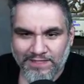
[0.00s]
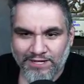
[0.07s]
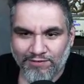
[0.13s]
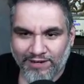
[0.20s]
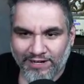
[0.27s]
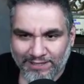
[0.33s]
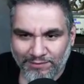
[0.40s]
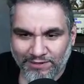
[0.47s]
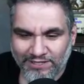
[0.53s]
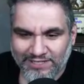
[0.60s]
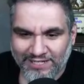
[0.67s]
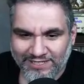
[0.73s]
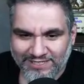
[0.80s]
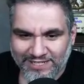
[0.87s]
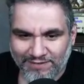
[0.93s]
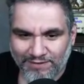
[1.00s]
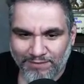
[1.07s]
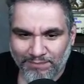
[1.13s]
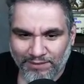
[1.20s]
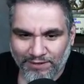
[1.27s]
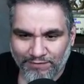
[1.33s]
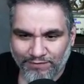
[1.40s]
Theoretically, we could take a
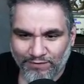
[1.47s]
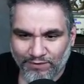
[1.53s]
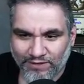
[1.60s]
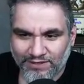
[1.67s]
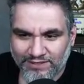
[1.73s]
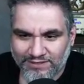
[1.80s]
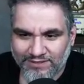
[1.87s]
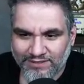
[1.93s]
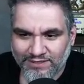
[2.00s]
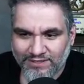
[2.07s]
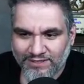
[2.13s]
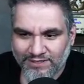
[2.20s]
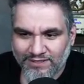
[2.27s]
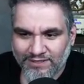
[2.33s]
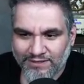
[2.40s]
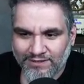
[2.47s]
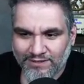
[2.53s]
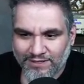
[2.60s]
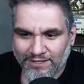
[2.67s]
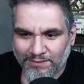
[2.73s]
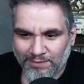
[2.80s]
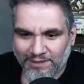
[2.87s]
seven. Play well thought. Well thought.
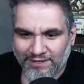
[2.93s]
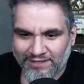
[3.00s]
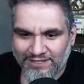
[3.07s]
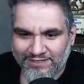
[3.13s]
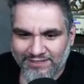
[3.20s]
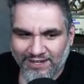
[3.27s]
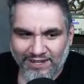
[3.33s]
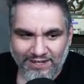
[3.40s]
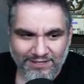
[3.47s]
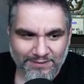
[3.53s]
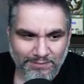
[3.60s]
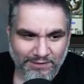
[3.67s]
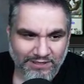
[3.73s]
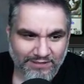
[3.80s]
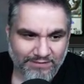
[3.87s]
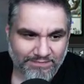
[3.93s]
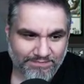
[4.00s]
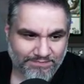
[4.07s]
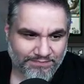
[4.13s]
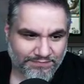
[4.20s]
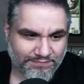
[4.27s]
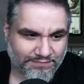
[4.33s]
Could have played these guys, but
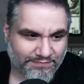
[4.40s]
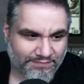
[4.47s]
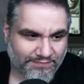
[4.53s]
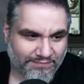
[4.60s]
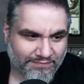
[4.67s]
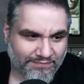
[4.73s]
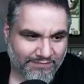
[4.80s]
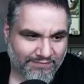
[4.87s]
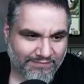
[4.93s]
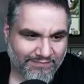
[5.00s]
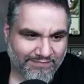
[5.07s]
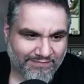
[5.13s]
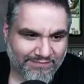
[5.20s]
well thought.